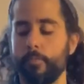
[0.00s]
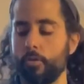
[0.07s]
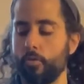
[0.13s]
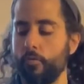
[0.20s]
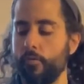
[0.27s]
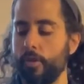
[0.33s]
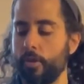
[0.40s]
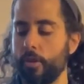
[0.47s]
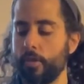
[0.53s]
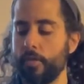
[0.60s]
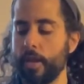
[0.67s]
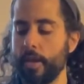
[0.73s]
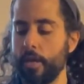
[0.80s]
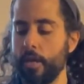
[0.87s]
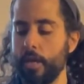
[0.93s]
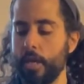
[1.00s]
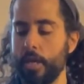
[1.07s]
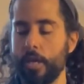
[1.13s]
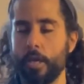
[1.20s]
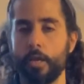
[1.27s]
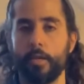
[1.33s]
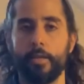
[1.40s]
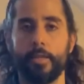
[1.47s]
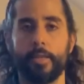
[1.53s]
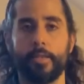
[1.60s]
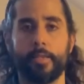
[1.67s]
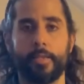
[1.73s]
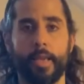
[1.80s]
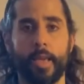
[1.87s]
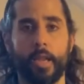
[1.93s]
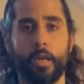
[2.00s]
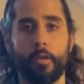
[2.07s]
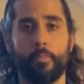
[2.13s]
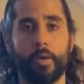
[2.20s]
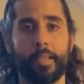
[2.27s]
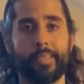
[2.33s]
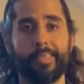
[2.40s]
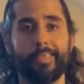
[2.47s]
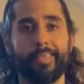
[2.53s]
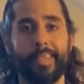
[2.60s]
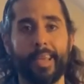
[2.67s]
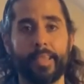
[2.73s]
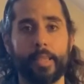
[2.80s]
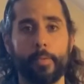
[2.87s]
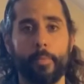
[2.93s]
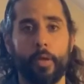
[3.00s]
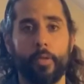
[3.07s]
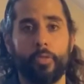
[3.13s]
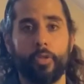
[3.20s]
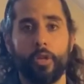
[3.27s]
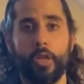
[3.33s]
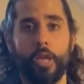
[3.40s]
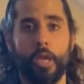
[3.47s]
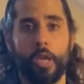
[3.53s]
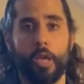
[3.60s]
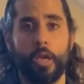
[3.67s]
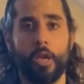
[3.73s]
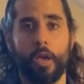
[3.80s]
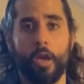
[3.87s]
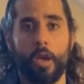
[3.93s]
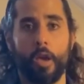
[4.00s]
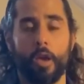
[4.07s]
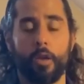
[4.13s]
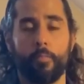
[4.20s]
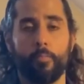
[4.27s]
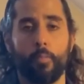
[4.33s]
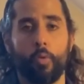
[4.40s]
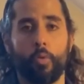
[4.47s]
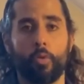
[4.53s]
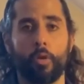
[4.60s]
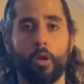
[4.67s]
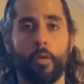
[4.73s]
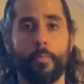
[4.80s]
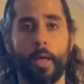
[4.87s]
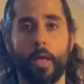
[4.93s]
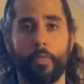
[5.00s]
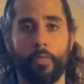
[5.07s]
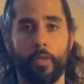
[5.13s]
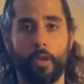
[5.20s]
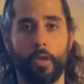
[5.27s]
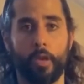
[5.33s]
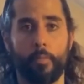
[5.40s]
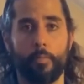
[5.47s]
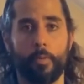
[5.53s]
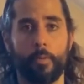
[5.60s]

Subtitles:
you're feeling that knee descend, but it's less about the knee and more about the hip.